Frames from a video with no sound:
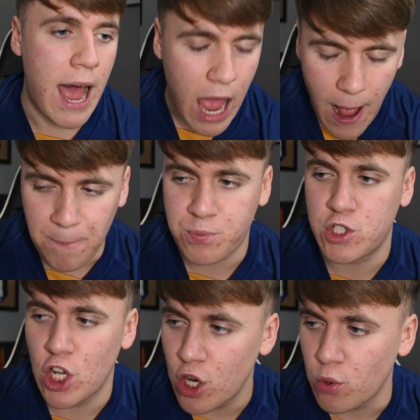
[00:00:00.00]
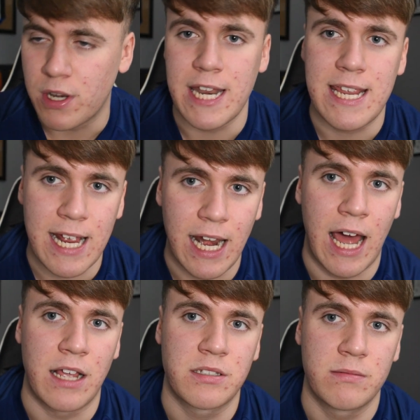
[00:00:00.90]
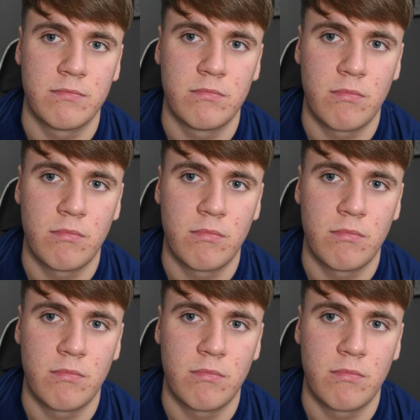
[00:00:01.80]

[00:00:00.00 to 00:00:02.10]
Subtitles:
Absolutely class.